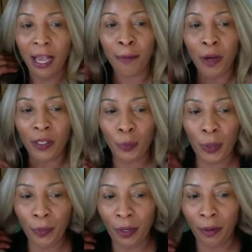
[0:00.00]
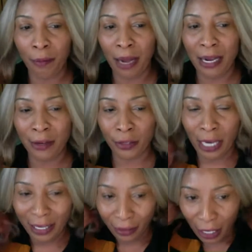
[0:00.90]
And most people are
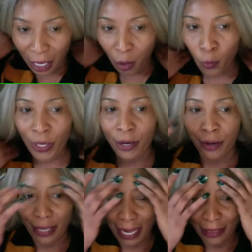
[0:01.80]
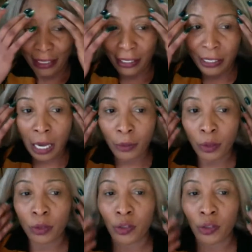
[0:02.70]
not aware that this is how to